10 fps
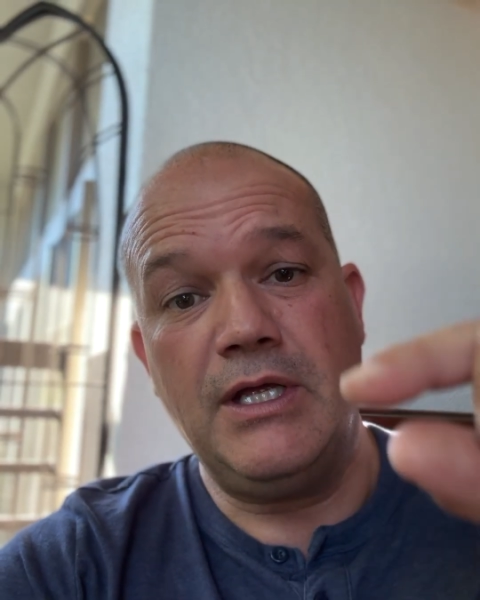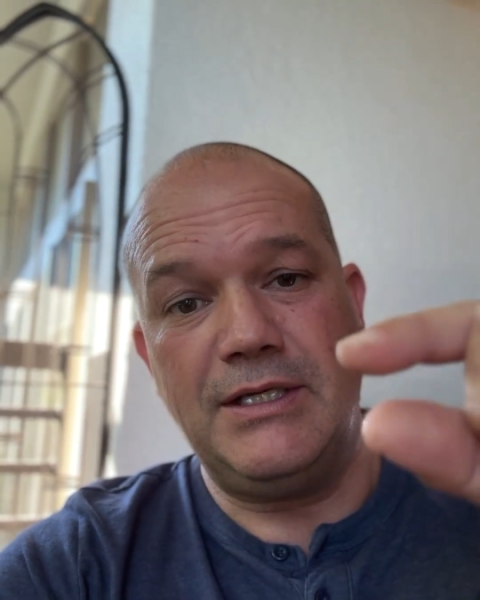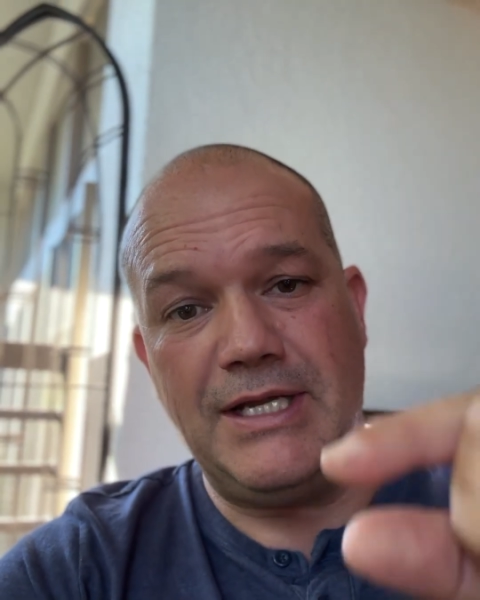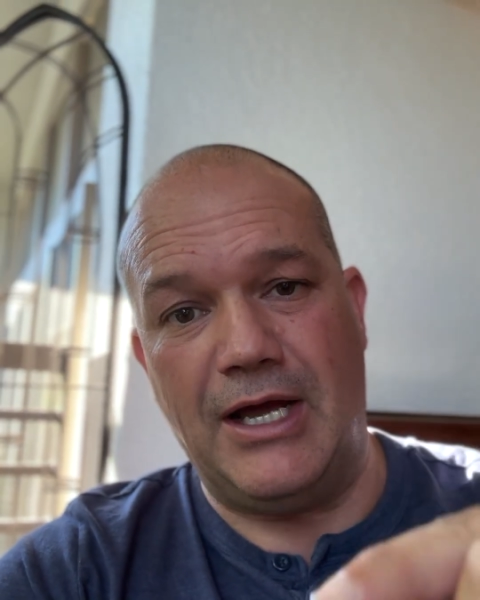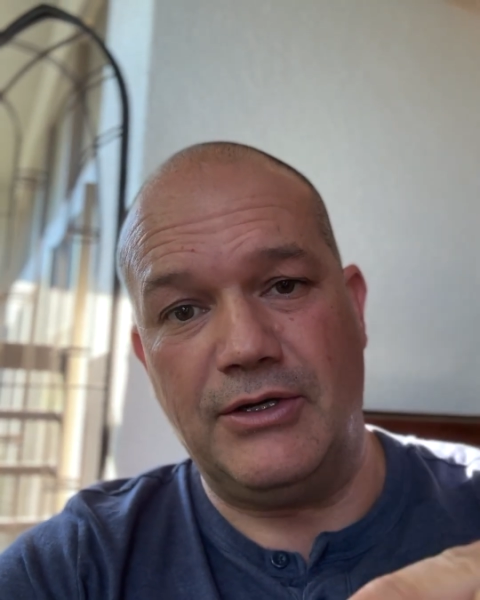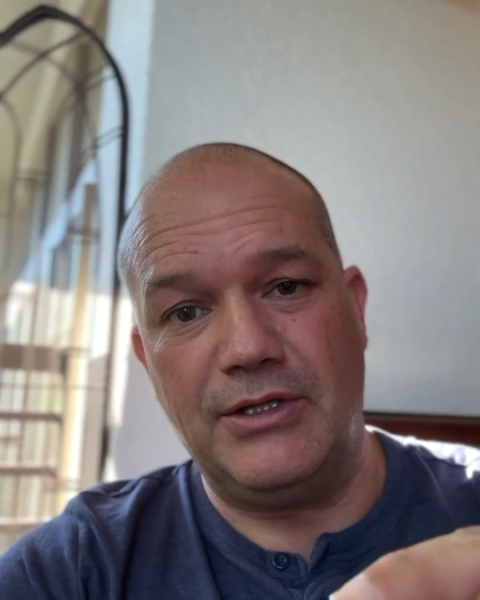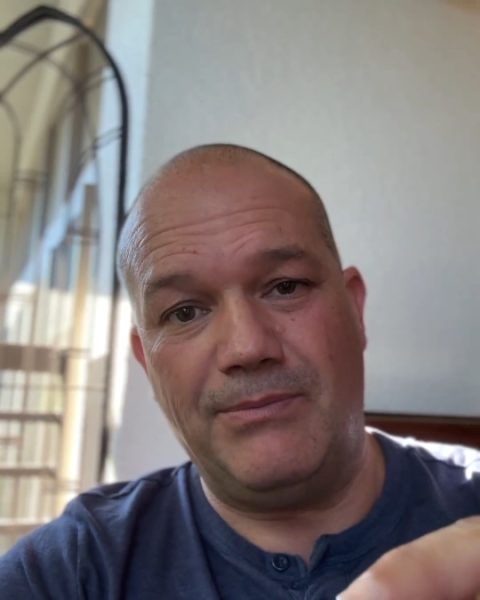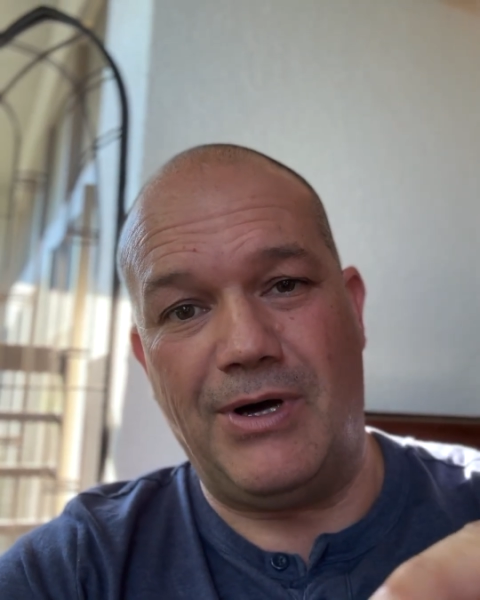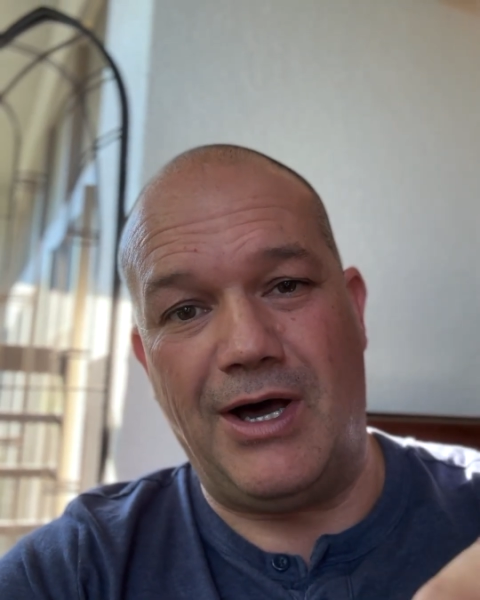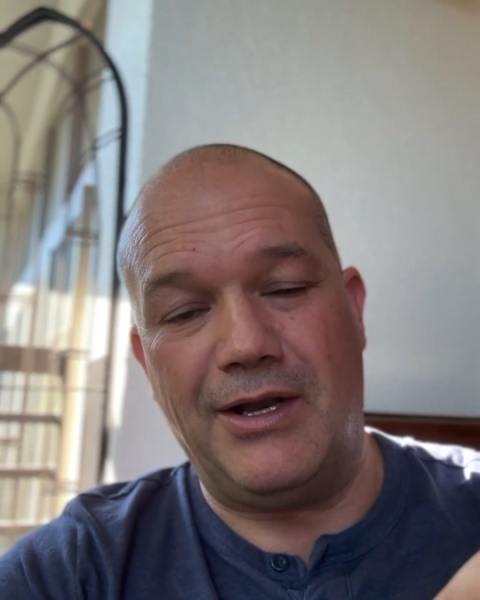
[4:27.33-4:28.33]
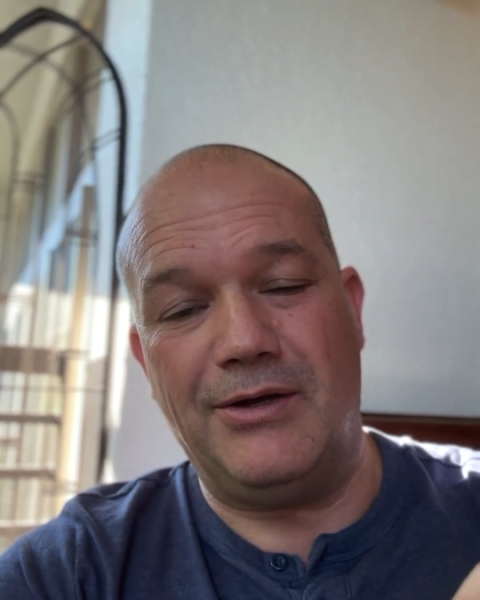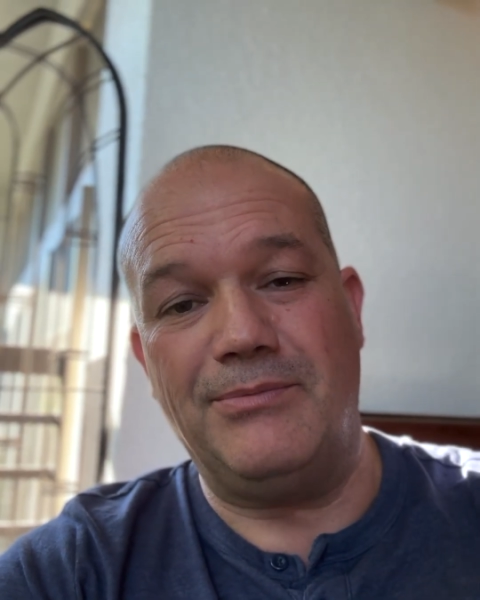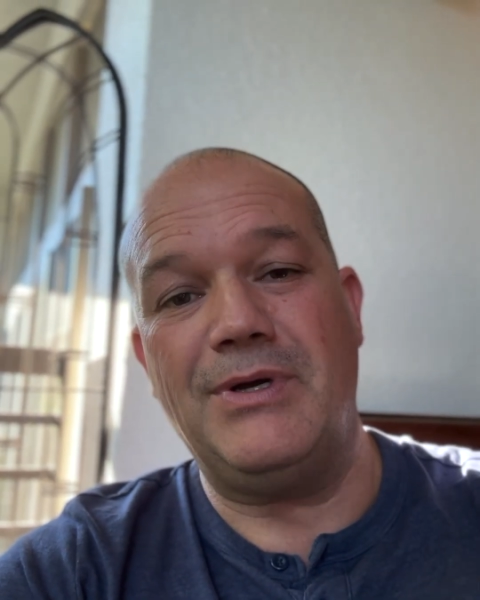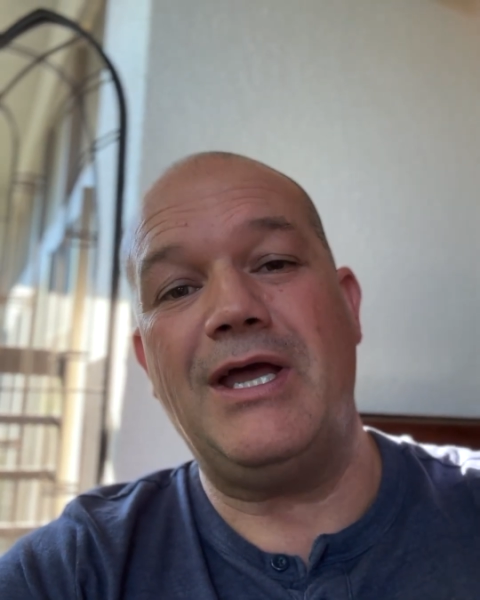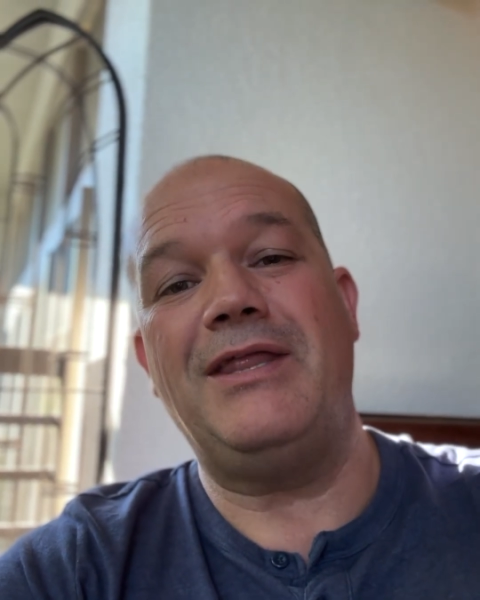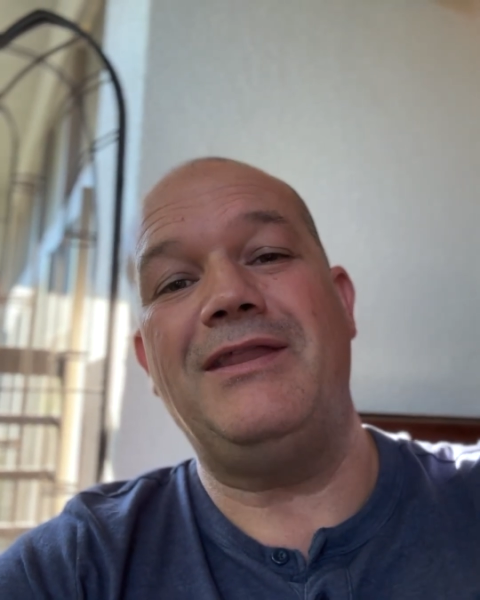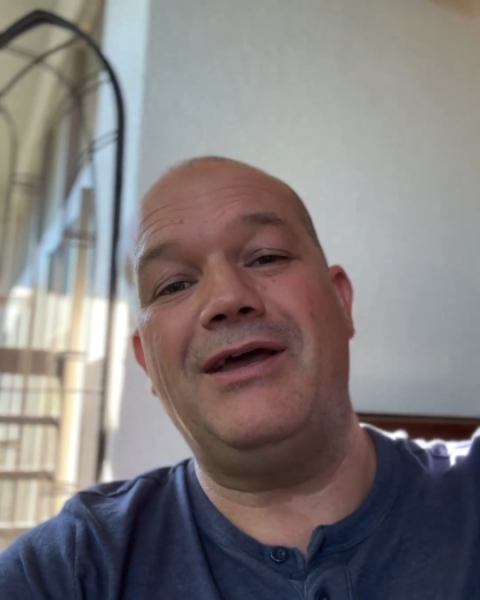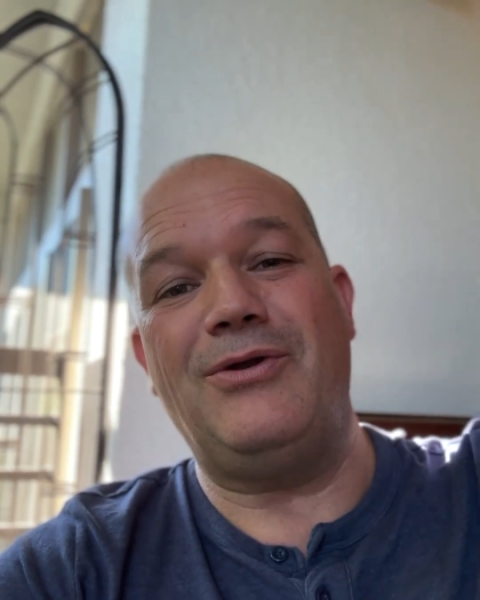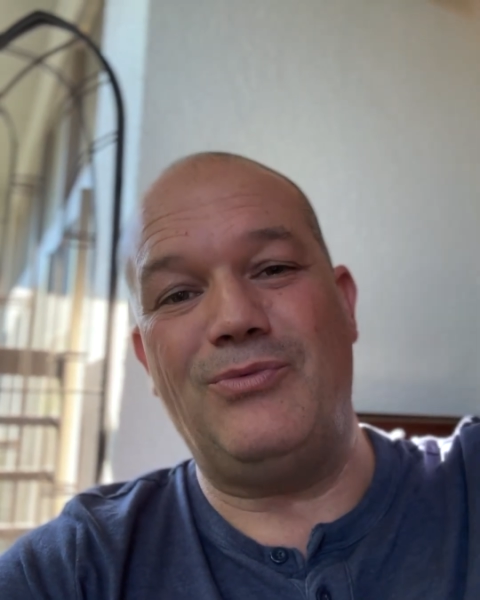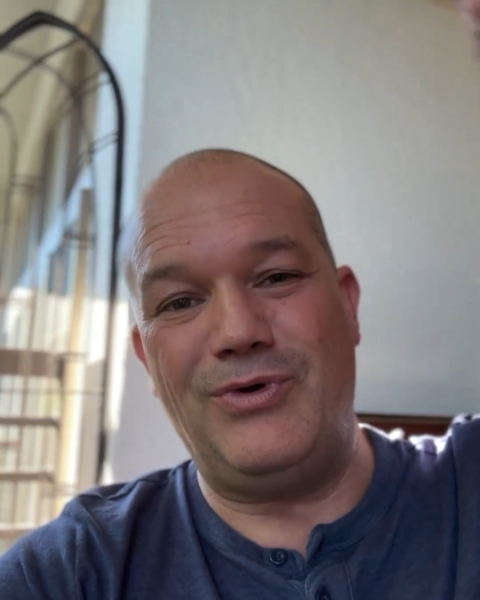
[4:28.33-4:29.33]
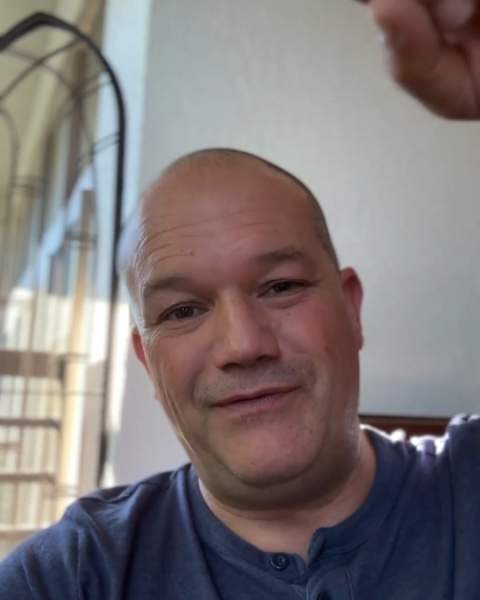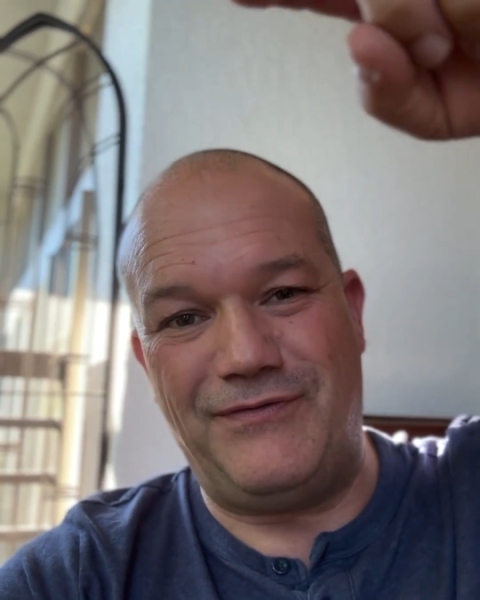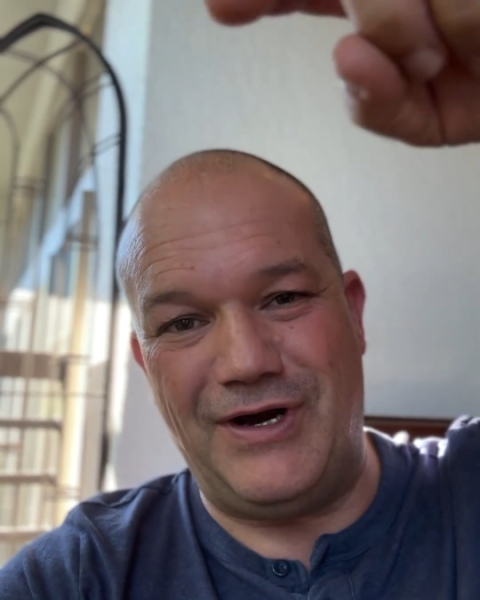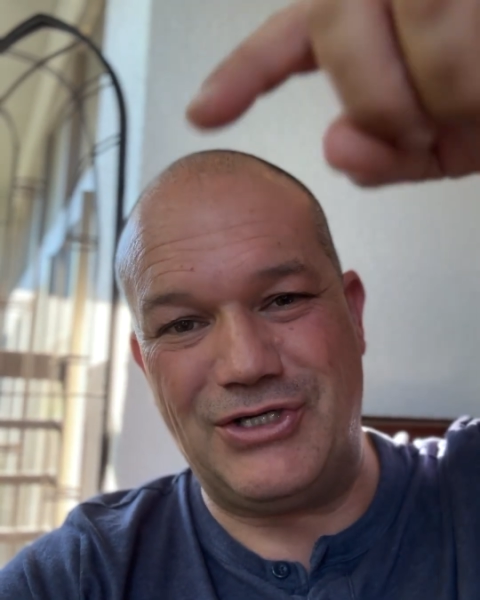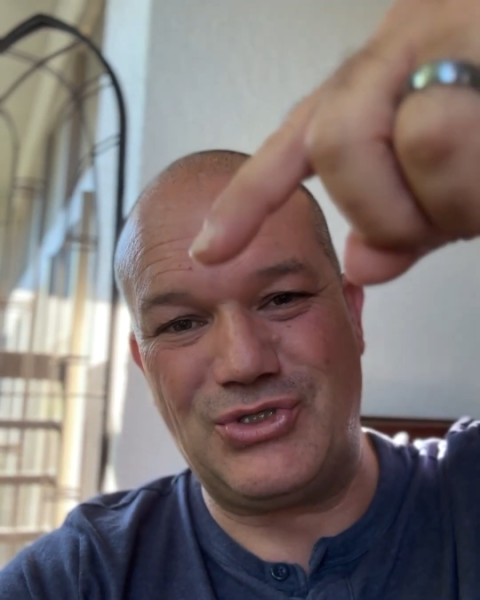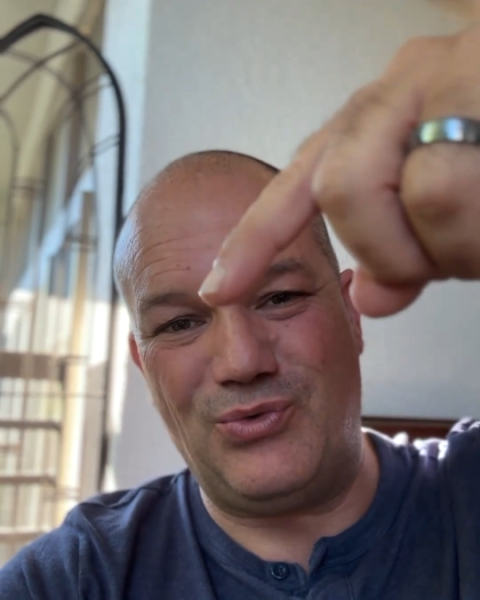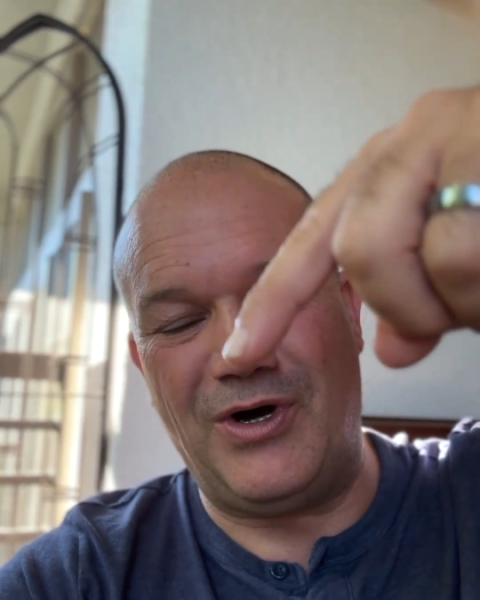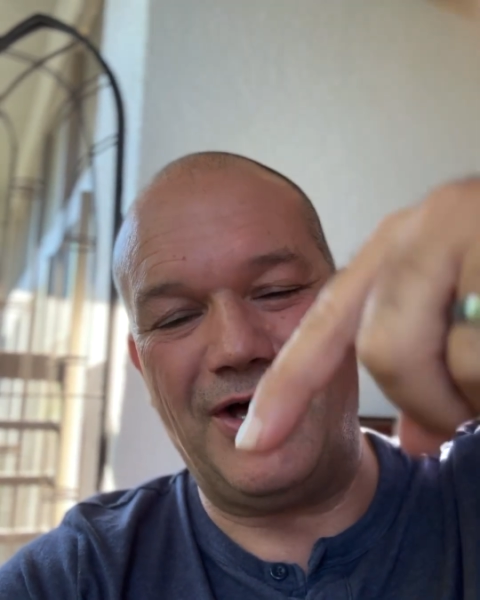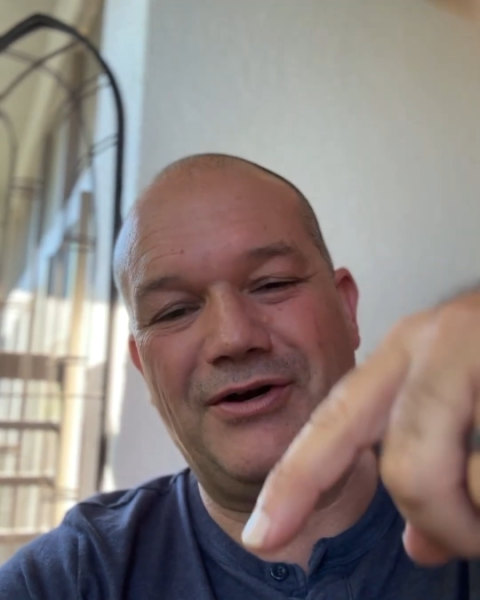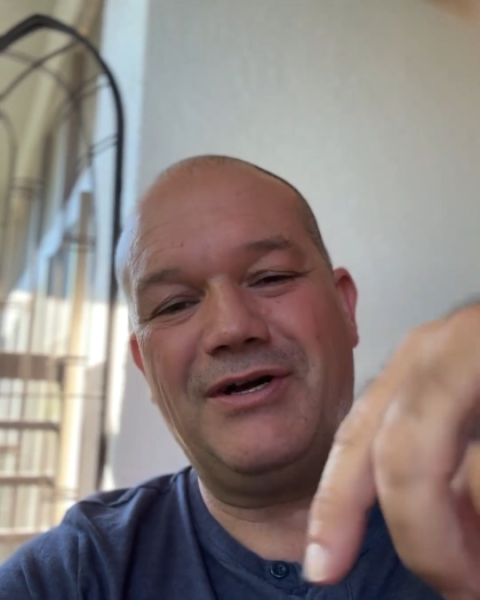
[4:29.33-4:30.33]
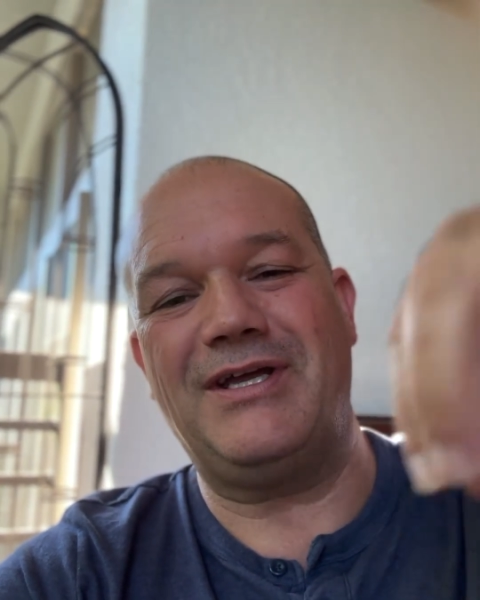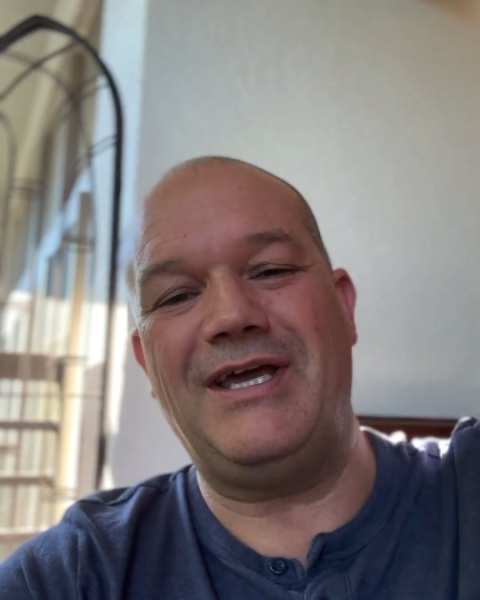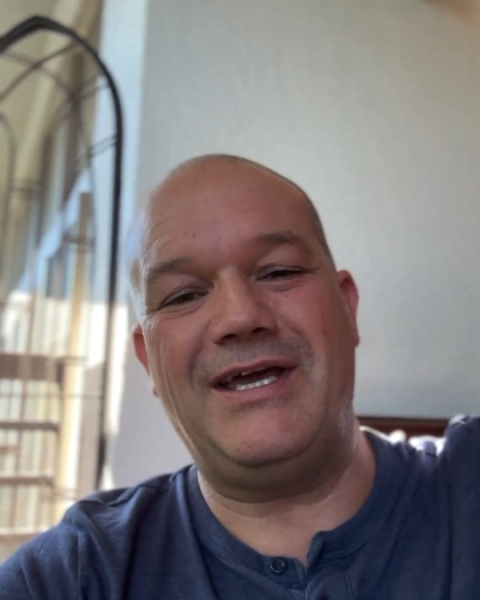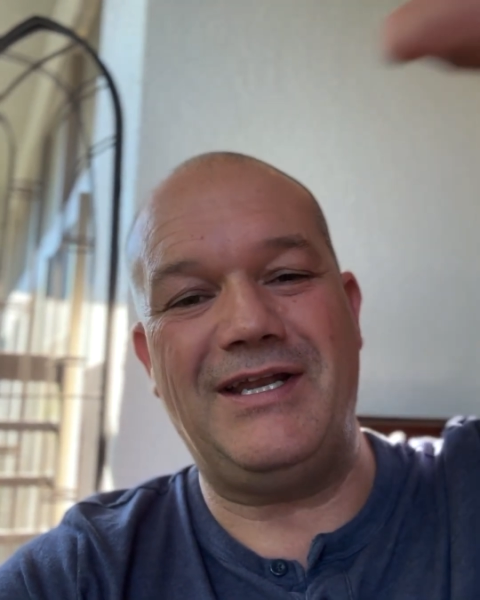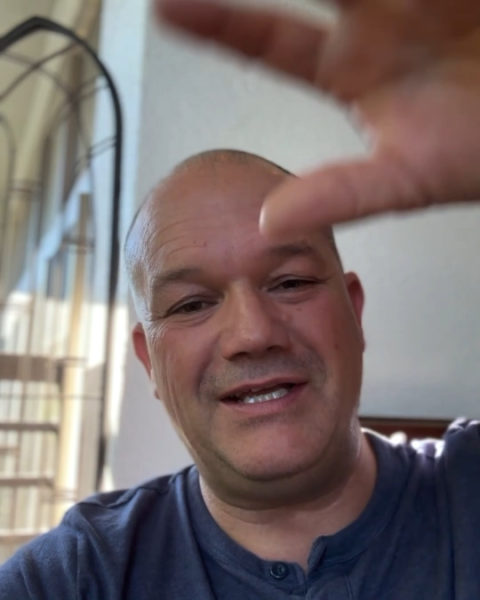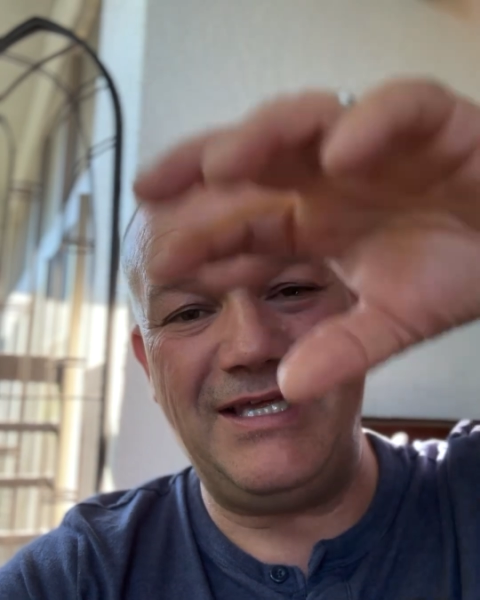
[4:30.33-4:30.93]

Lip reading: down to the bottom, and then refresh the water again and